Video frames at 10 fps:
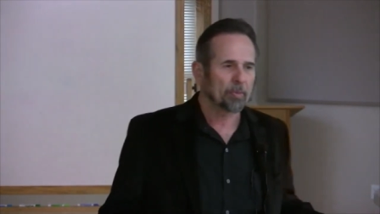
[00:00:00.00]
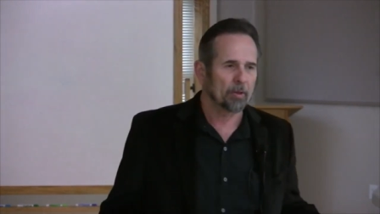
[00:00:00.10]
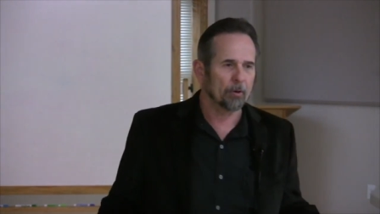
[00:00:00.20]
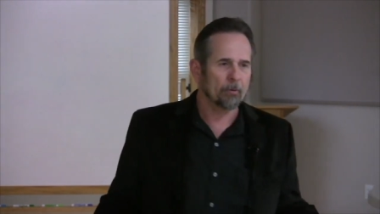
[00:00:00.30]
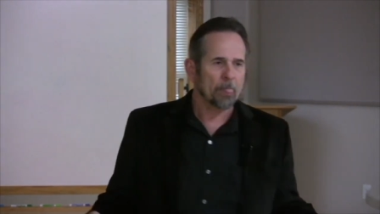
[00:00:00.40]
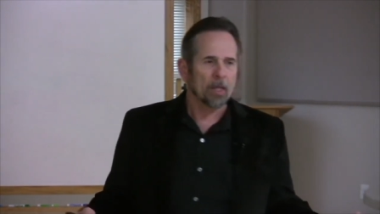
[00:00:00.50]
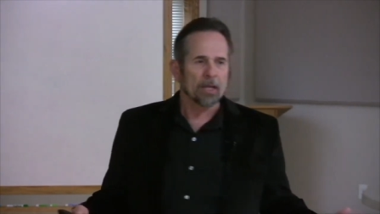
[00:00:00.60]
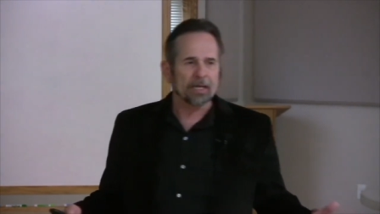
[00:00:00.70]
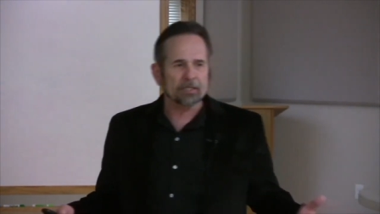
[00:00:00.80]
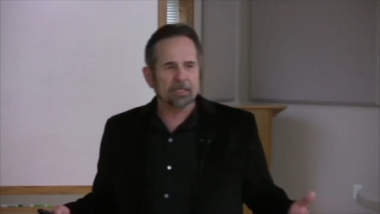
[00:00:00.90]
No?
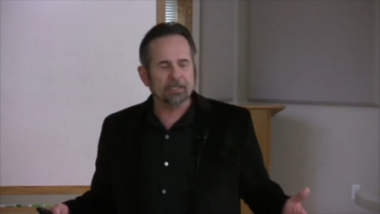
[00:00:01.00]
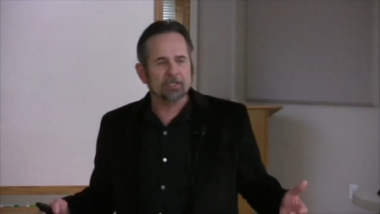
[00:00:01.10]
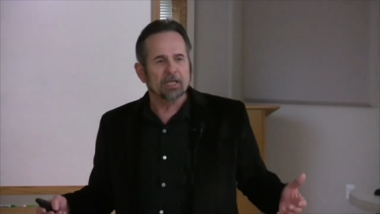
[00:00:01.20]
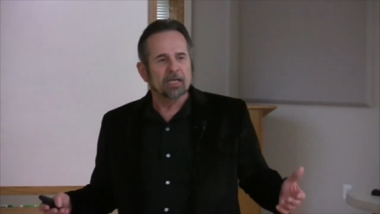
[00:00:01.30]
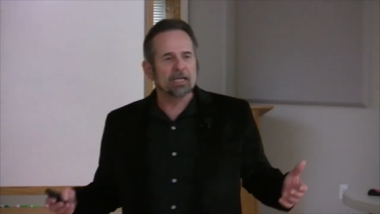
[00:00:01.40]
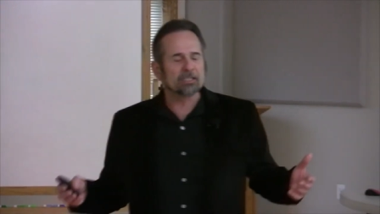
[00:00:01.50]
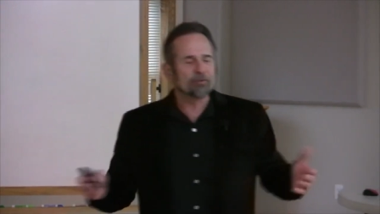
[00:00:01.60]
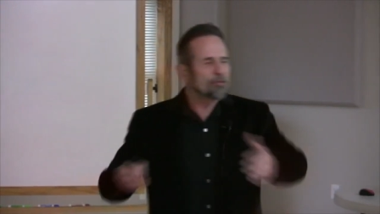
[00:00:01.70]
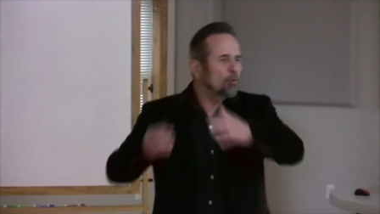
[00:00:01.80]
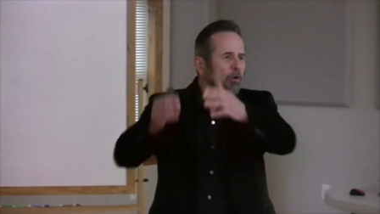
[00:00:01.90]
Is, is, is
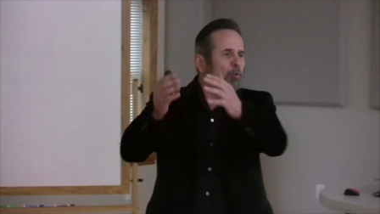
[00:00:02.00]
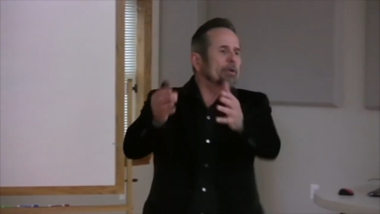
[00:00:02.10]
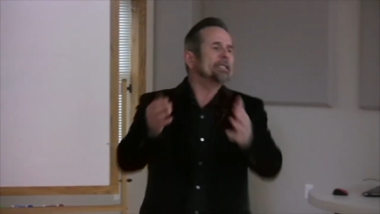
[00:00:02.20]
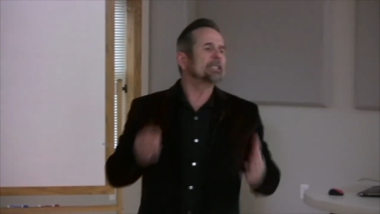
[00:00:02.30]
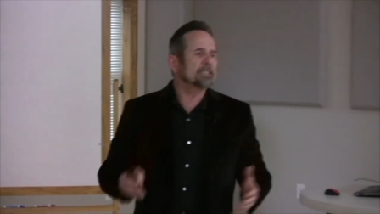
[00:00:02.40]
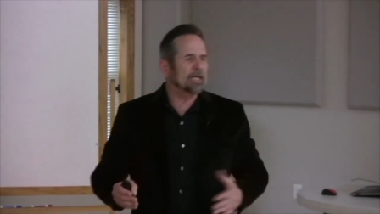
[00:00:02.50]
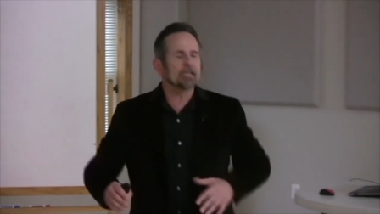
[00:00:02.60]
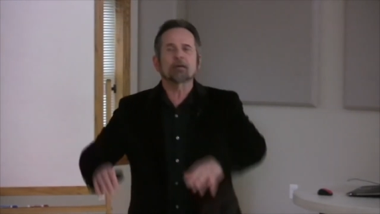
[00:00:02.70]
if you were to read the Ten